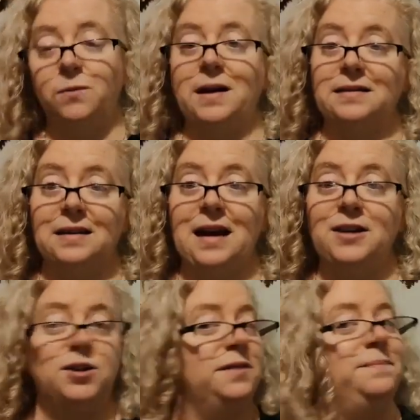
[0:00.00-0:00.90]

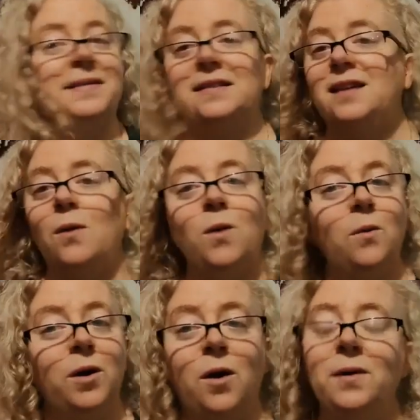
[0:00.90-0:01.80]
resignation, that's not what
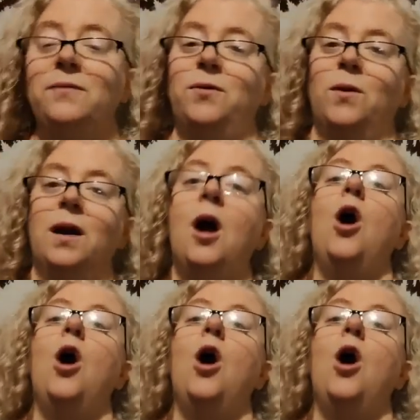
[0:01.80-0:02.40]
we're going for.